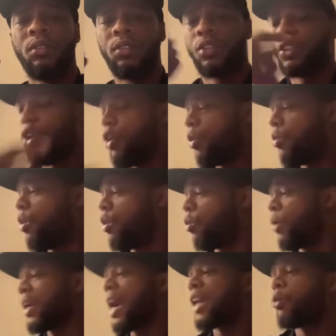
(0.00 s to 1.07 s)
So
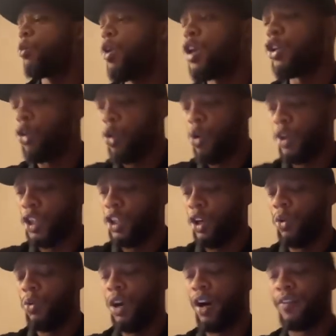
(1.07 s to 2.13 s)
we got one
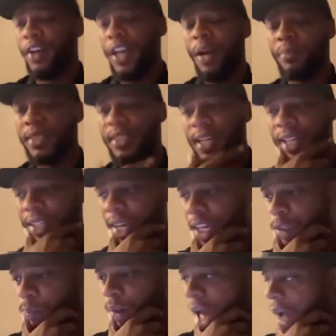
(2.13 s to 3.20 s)
audio of him saying that
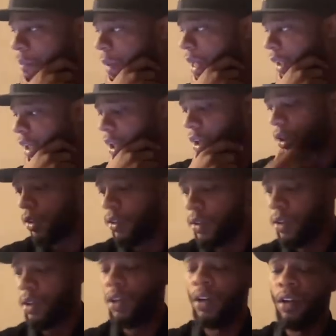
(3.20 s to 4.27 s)
he's blackmailing her.
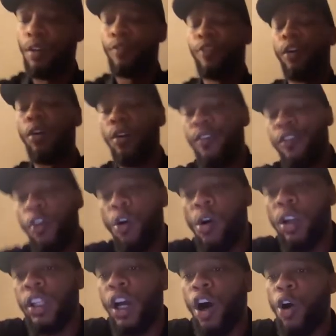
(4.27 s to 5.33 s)
For
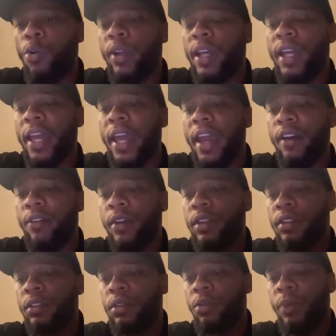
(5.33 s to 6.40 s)
all y'all who didn't hear
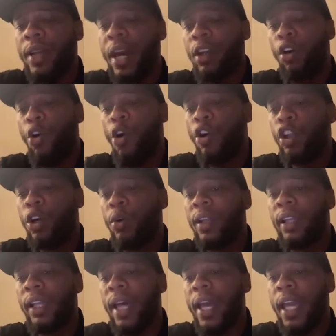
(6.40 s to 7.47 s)
it, we got an audio of
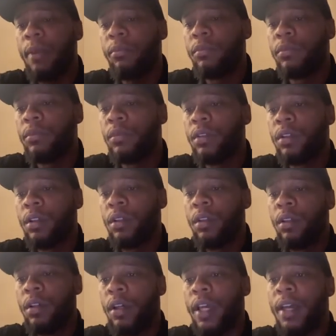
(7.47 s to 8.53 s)
the lame
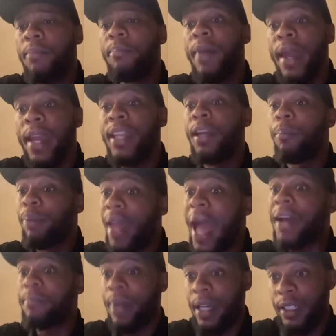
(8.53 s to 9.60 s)
admitting to
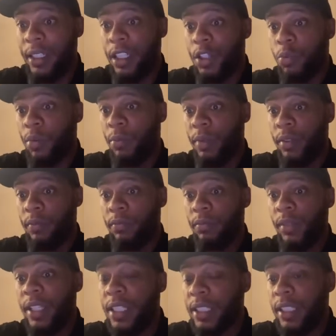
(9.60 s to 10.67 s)
blackmailing this woman.
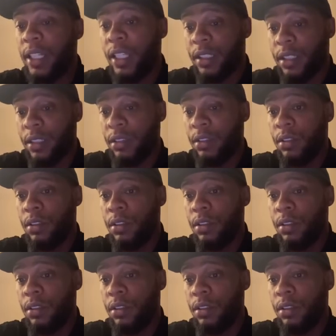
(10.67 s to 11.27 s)
Listen to this.